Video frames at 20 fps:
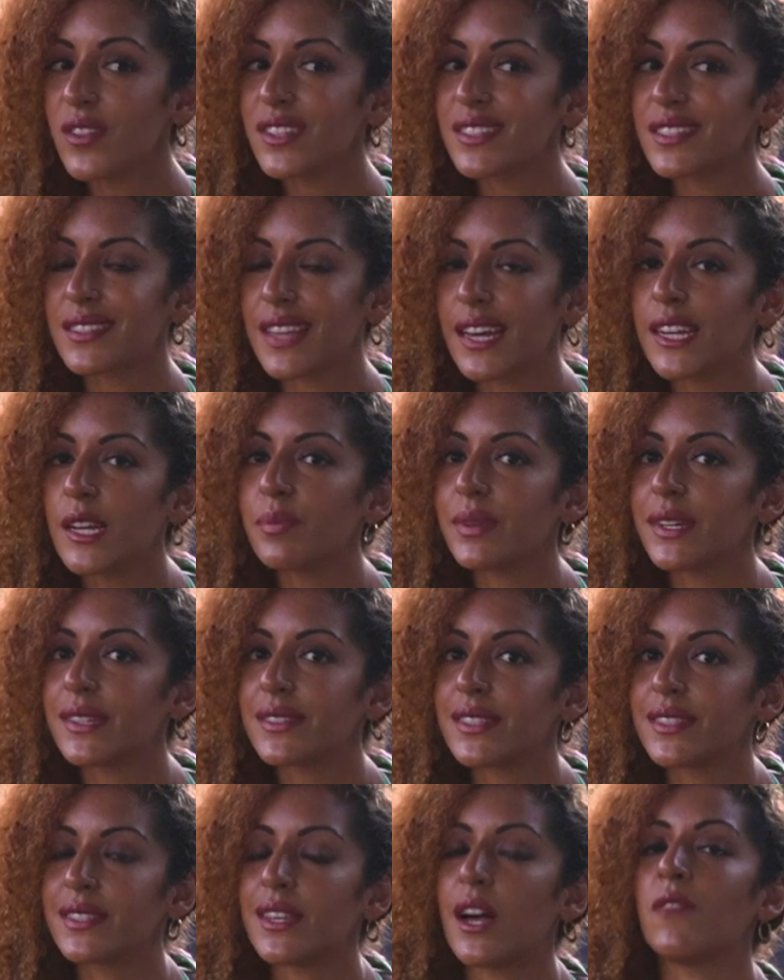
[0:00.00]
the setup
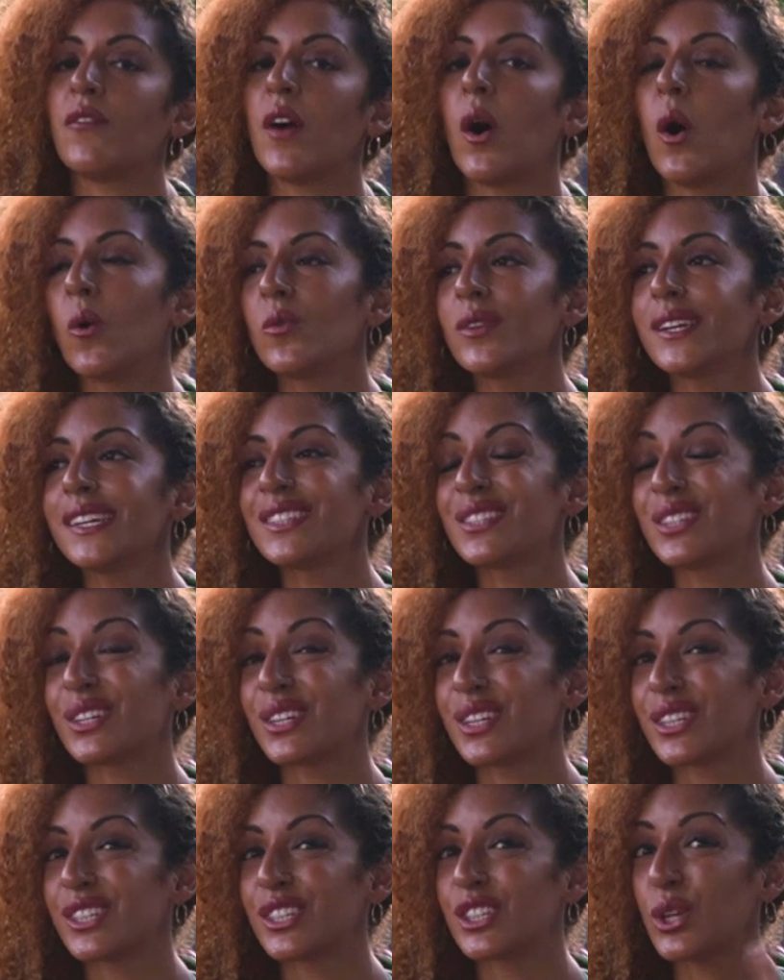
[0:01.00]
itself only
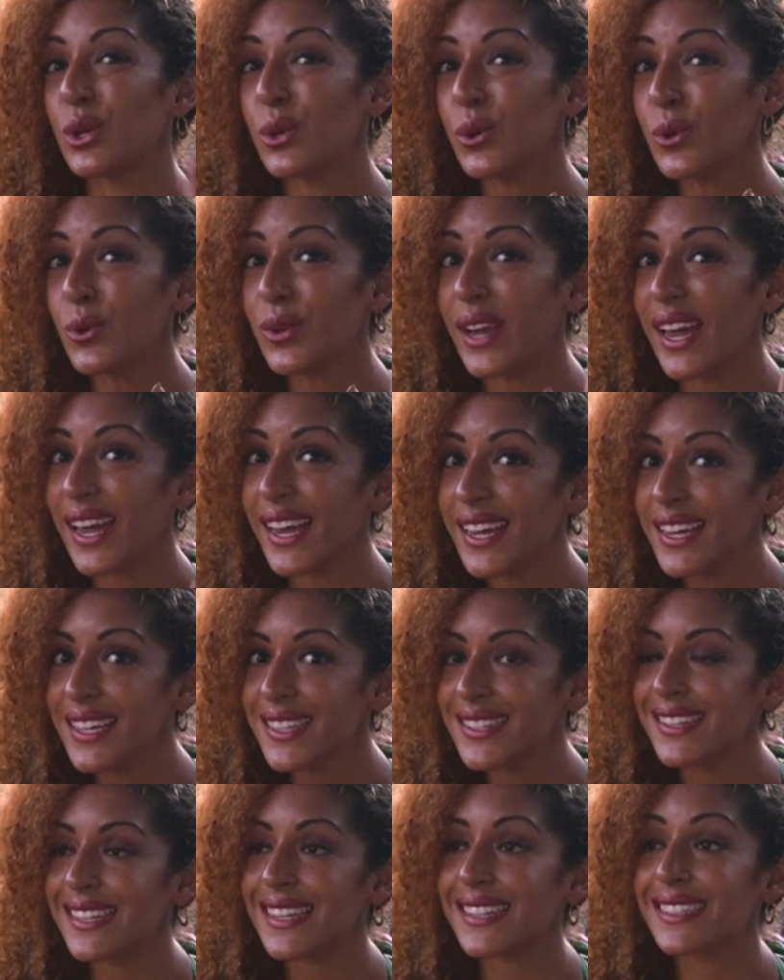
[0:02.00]
took 2
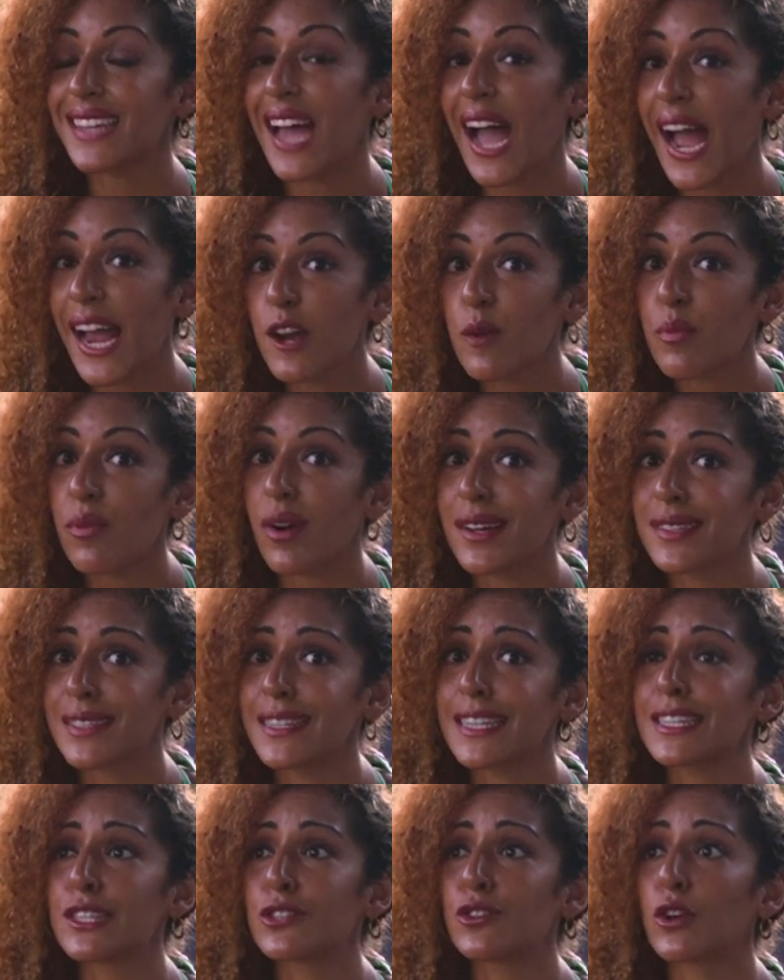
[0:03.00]
days, the entire
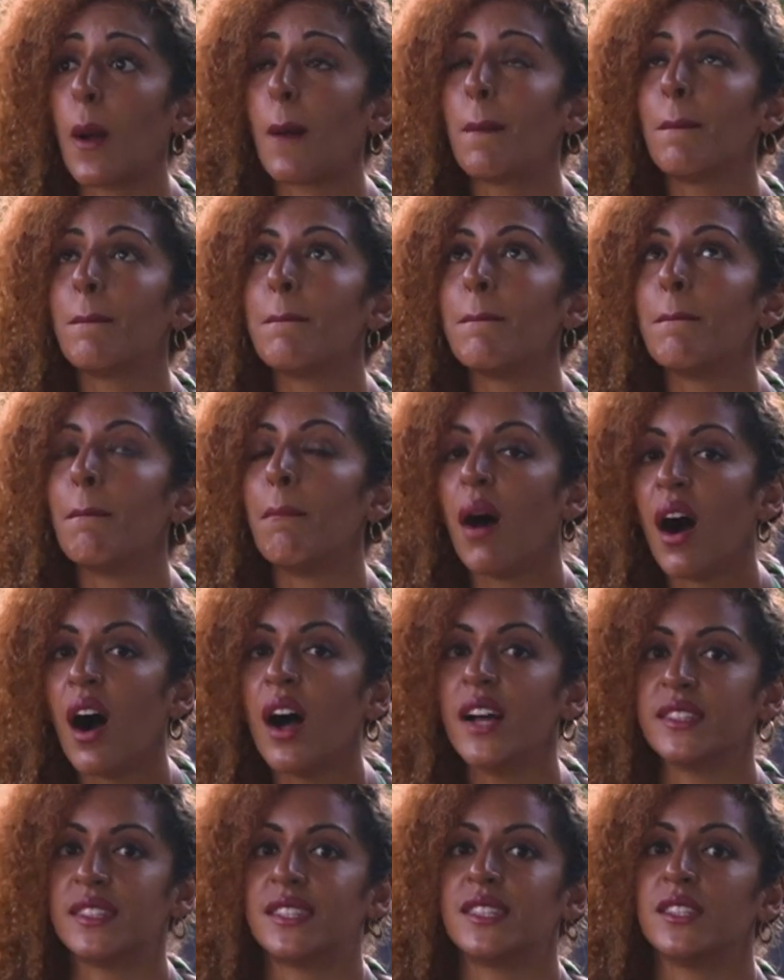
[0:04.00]
process took
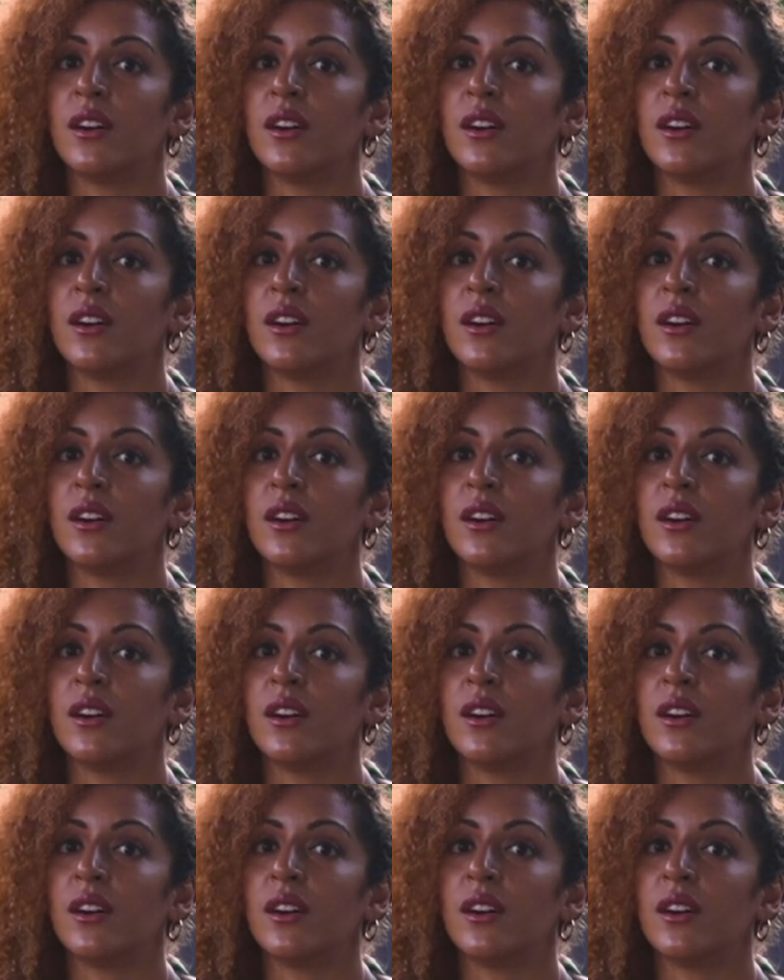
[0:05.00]
months,